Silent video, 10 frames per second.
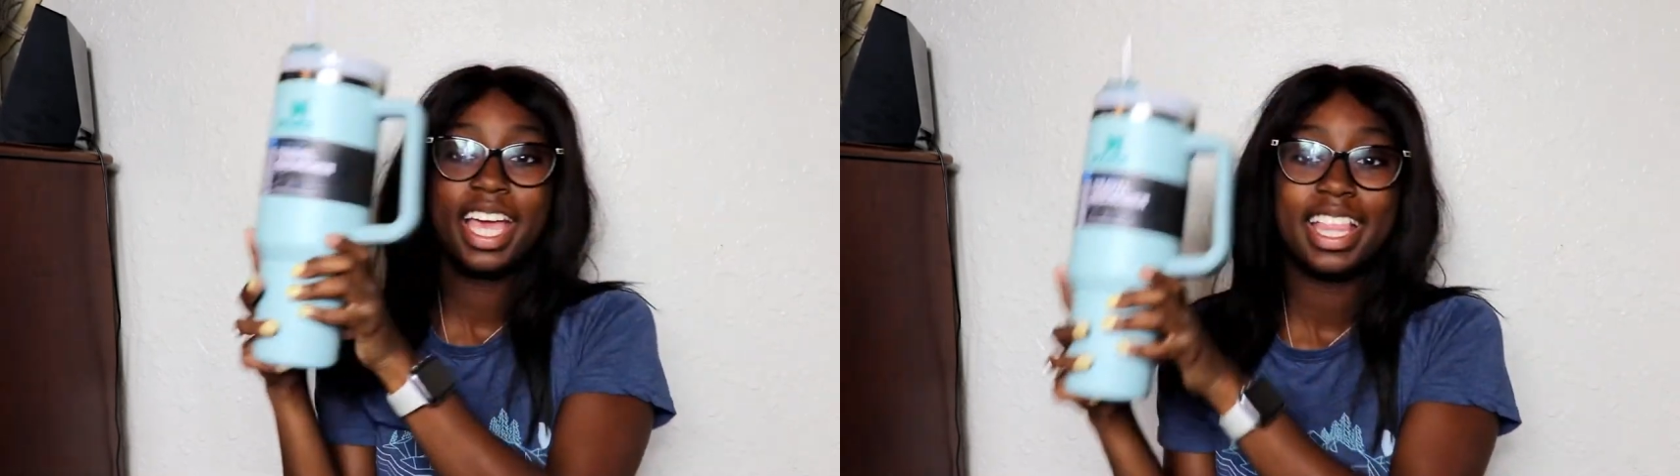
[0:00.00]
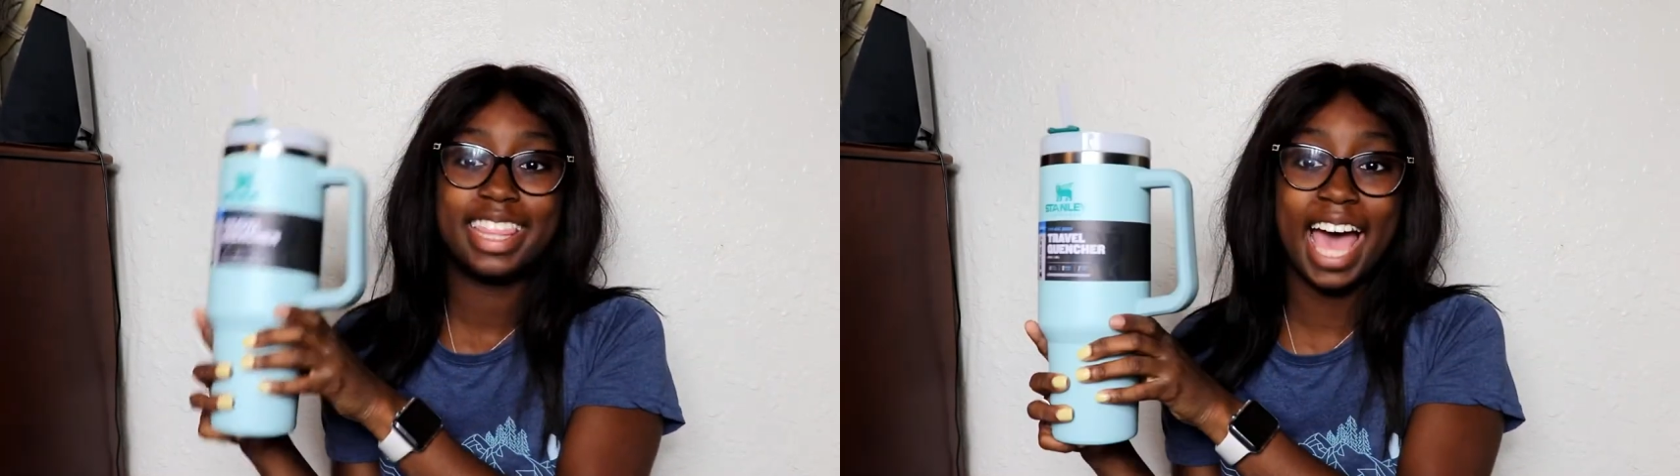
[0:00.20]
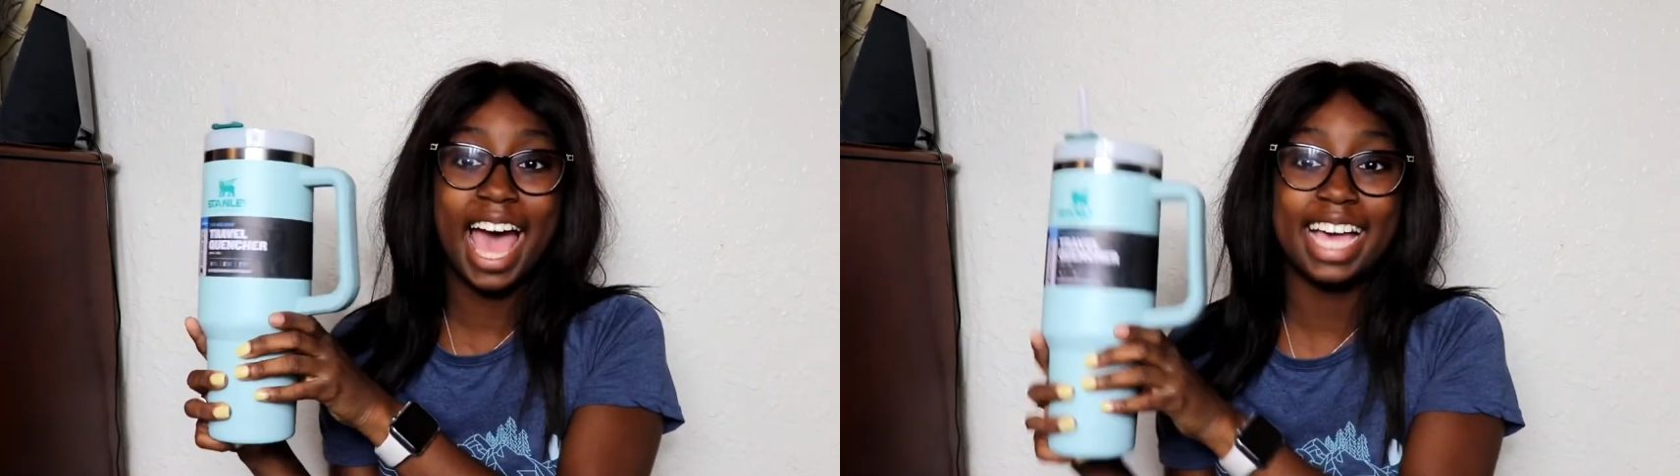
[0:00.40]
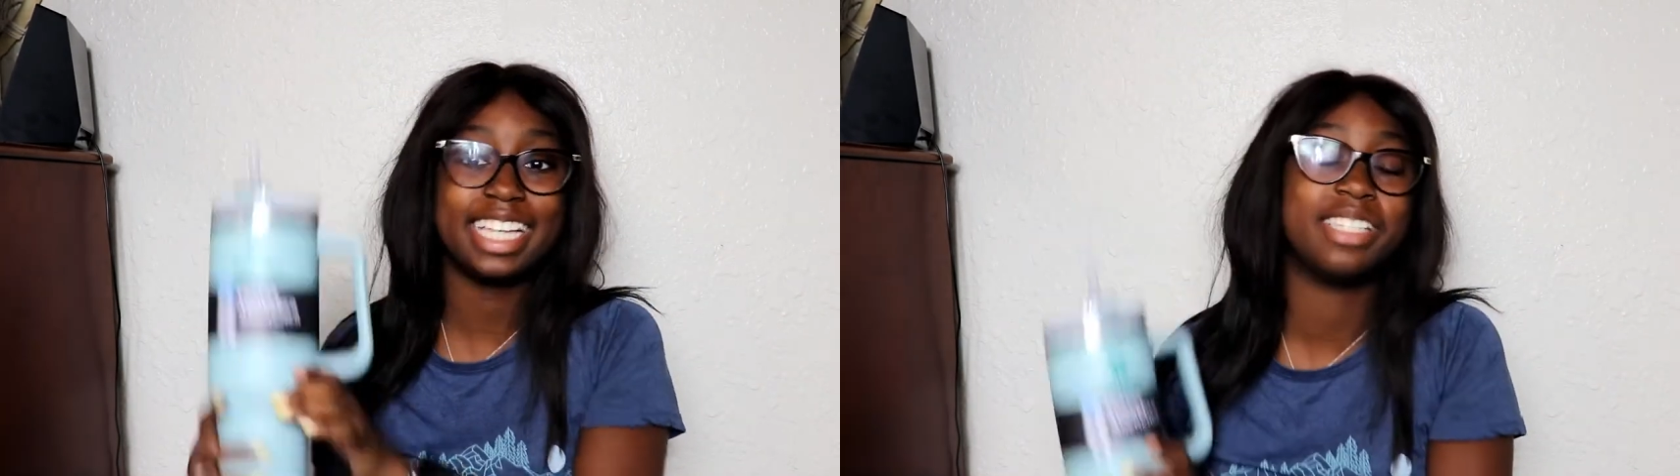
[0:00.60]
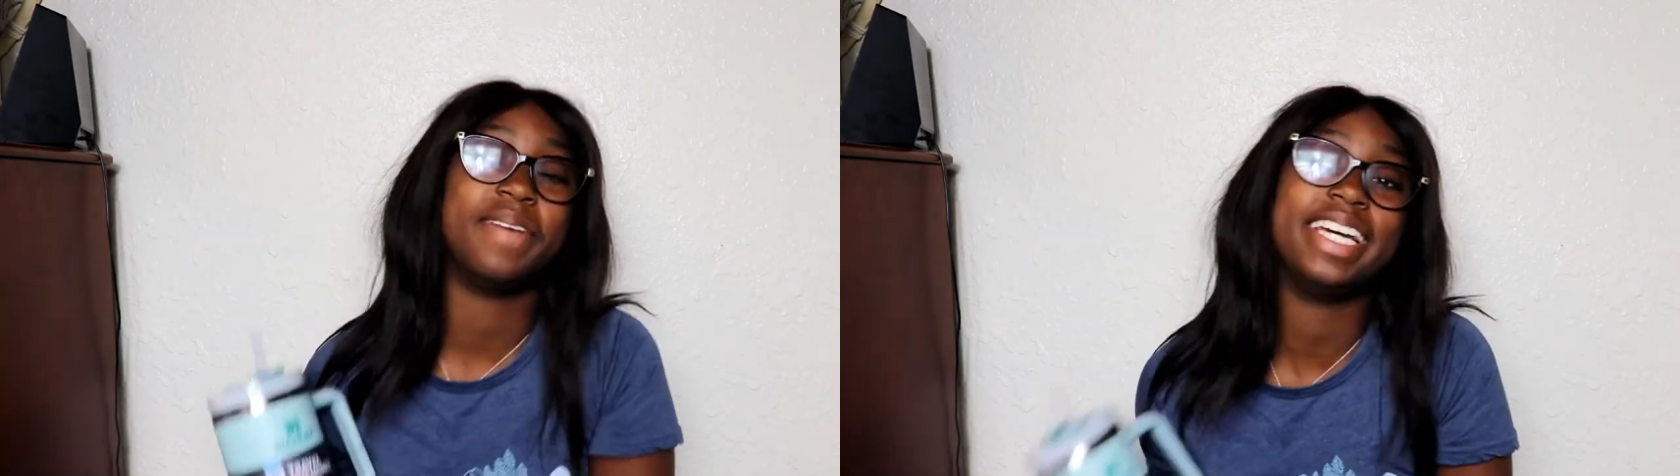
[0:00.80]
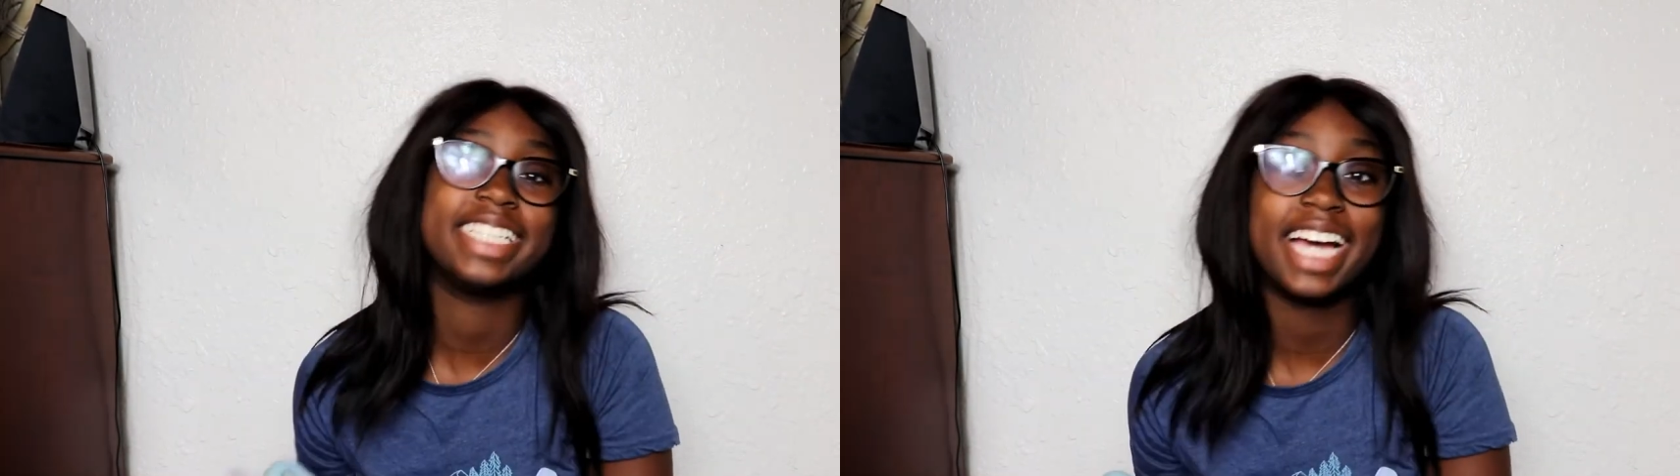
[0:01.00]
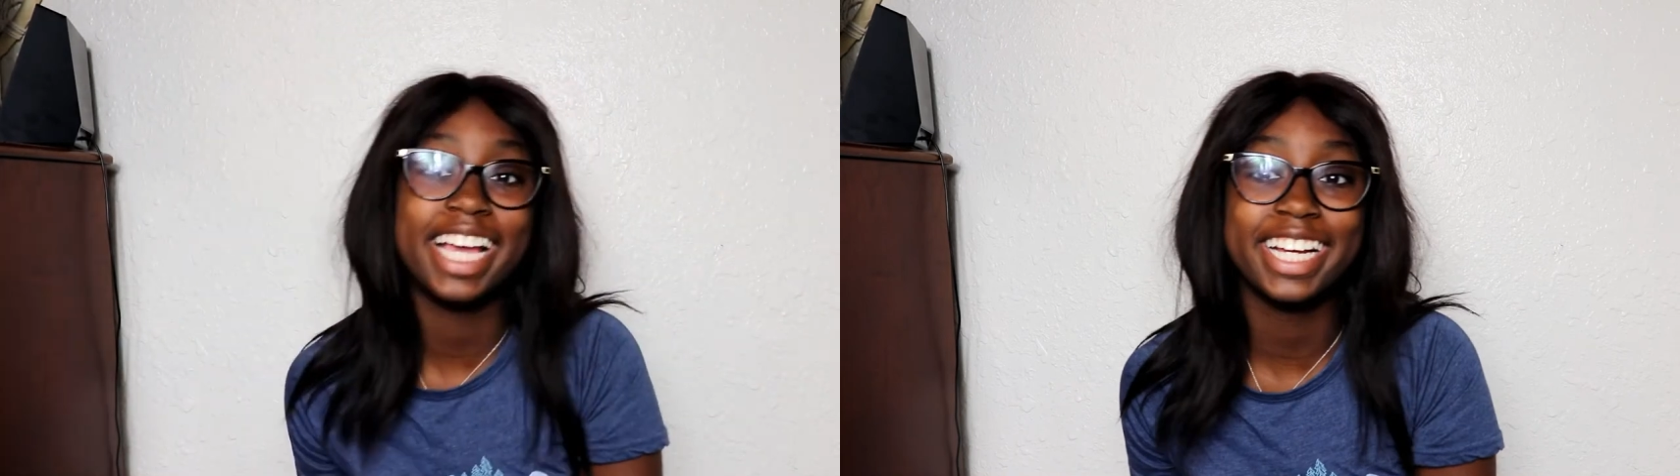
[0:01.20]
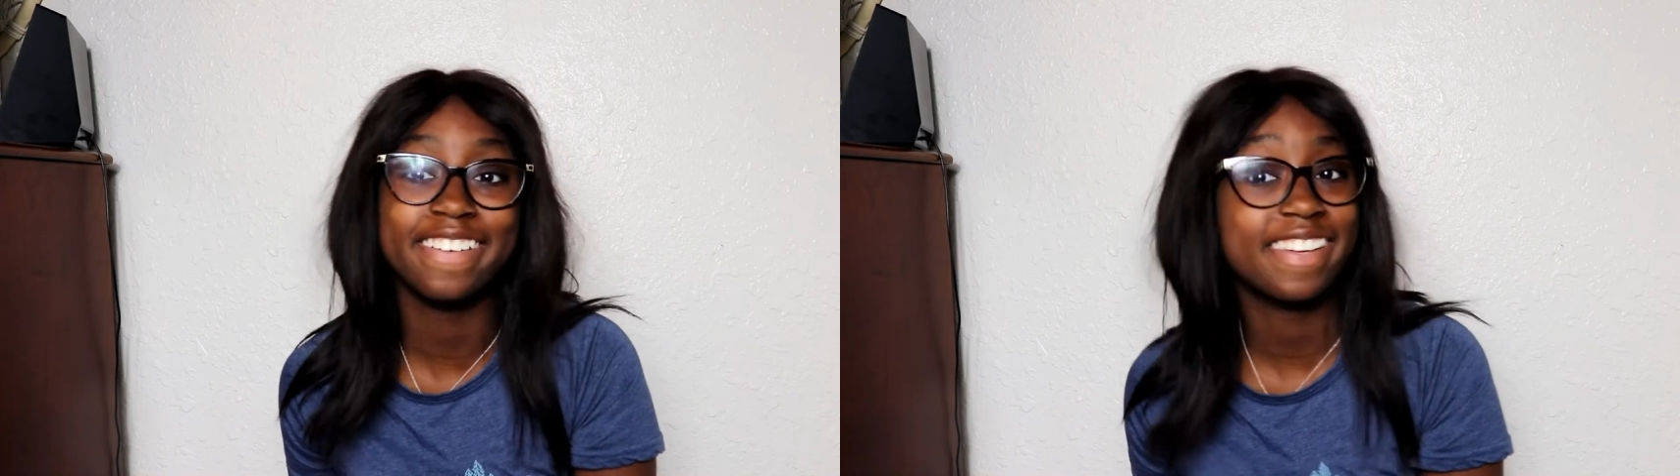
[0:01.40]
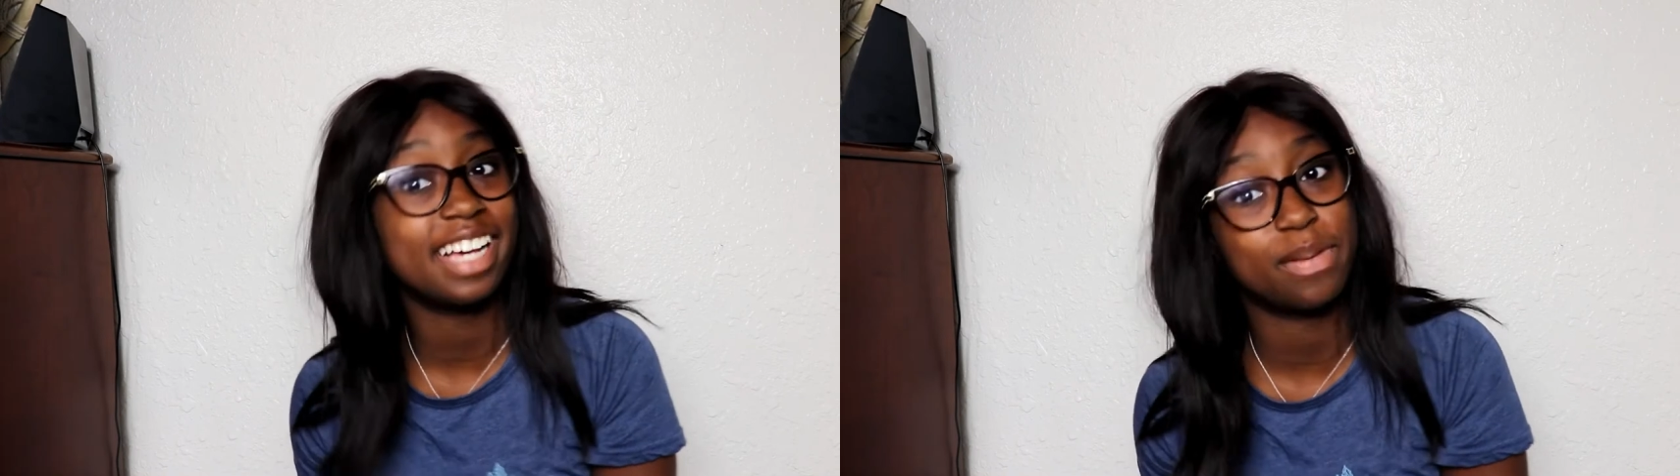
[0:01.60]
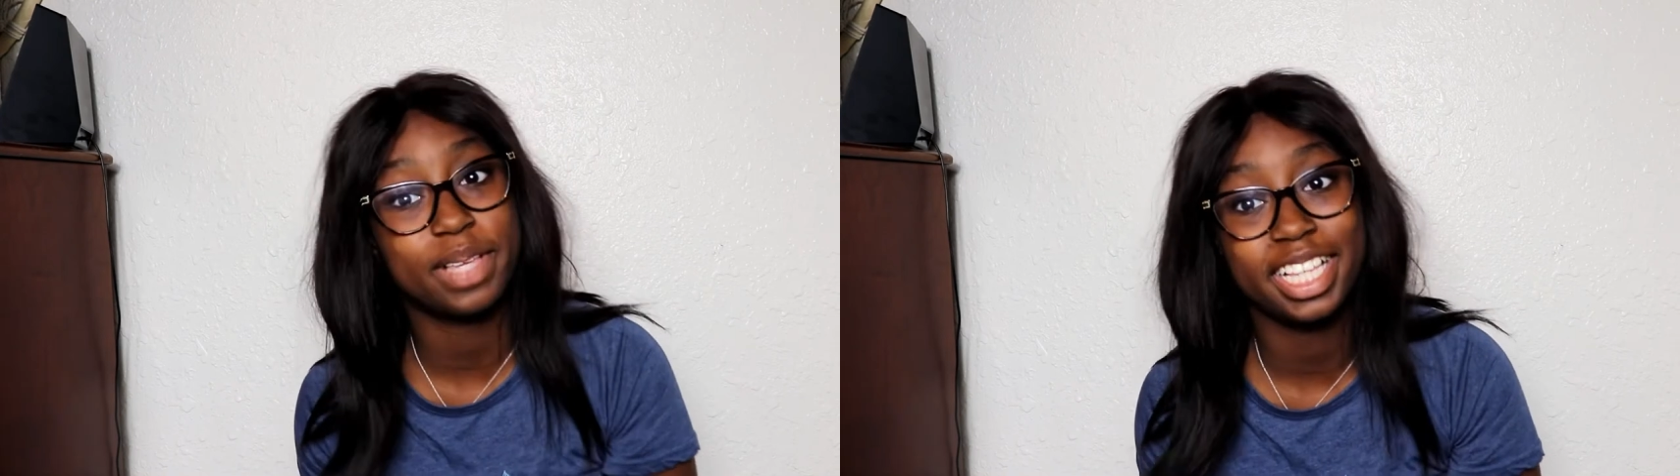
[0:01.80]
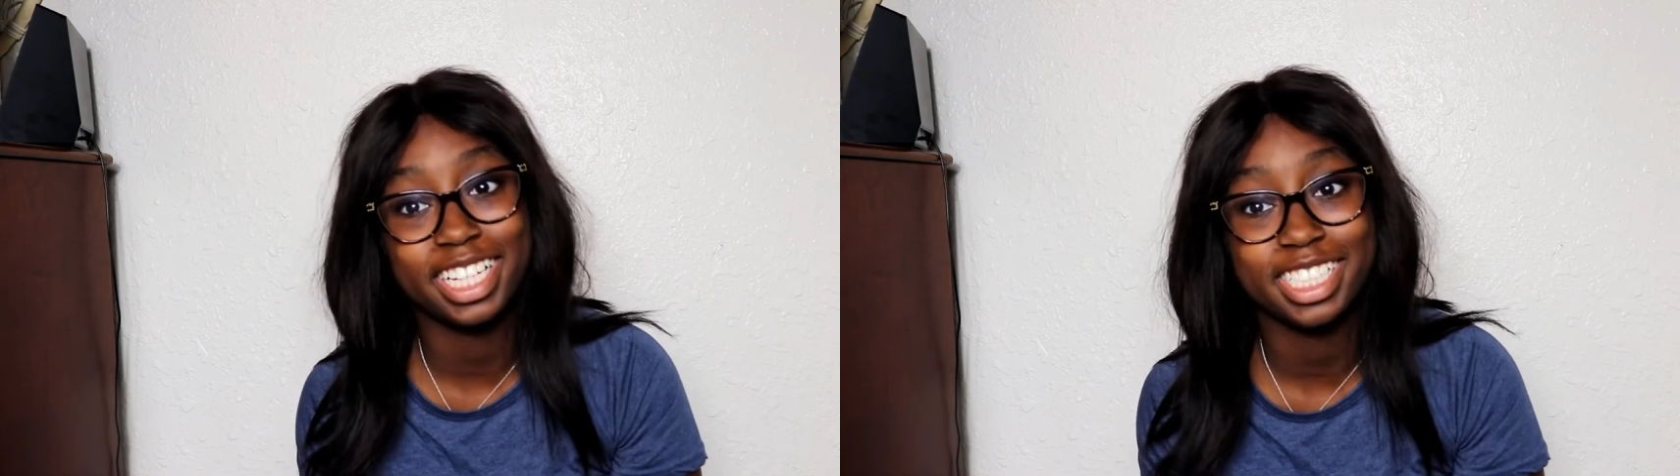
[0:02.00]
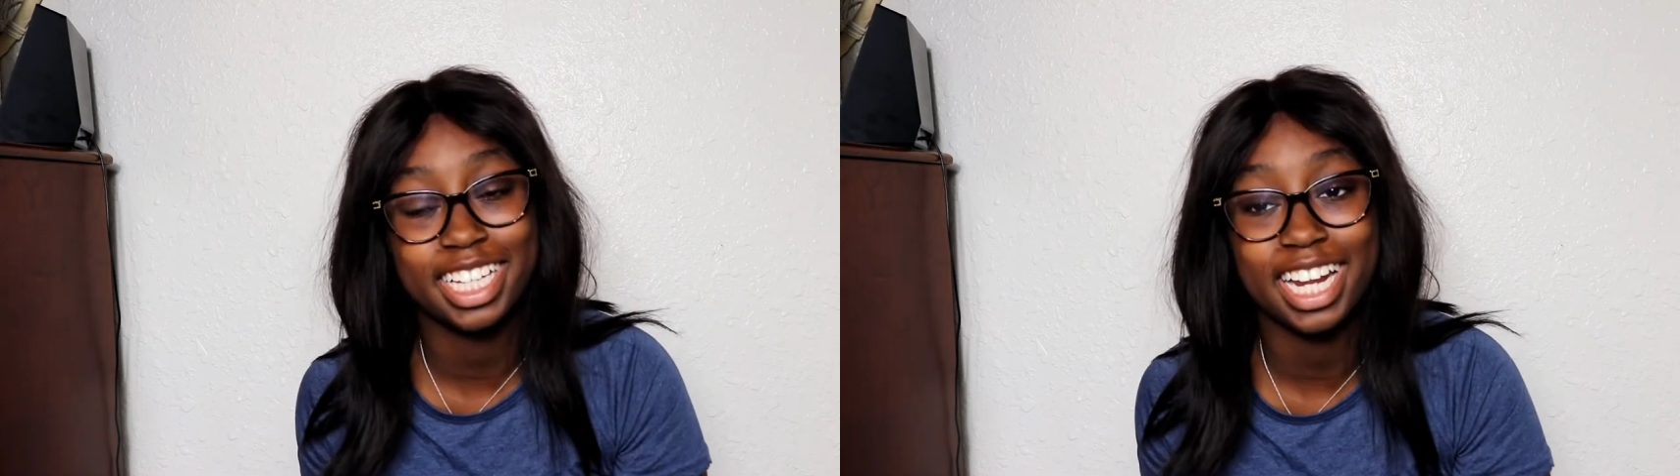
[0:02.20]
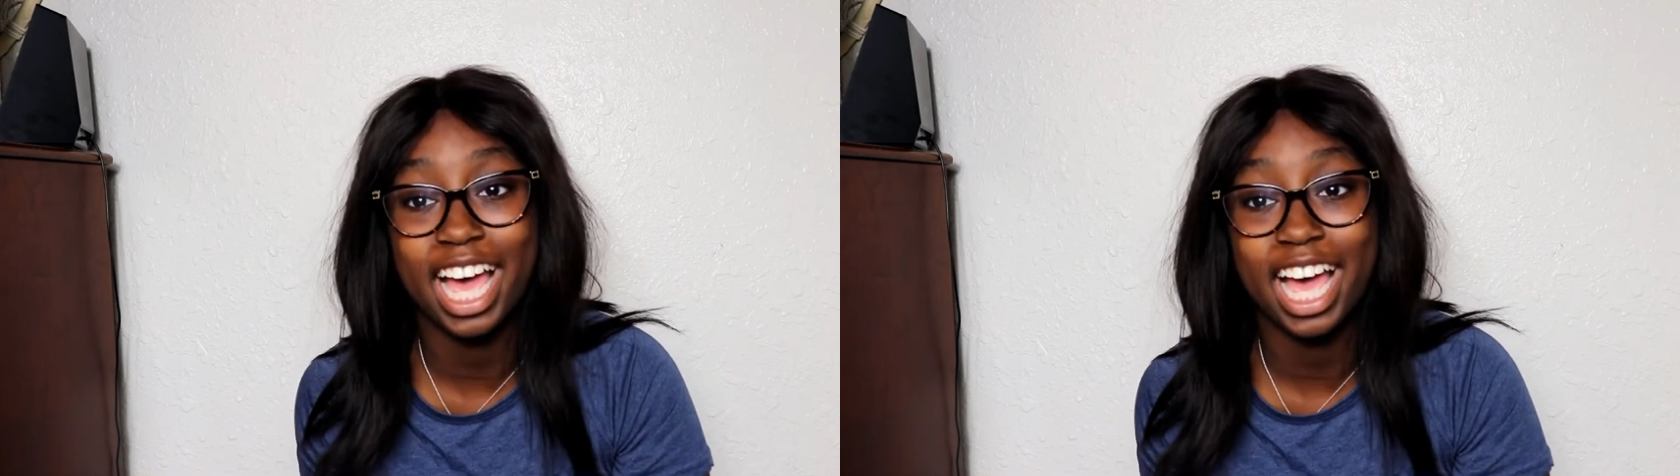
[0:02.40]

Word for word: that is my entire cup collection.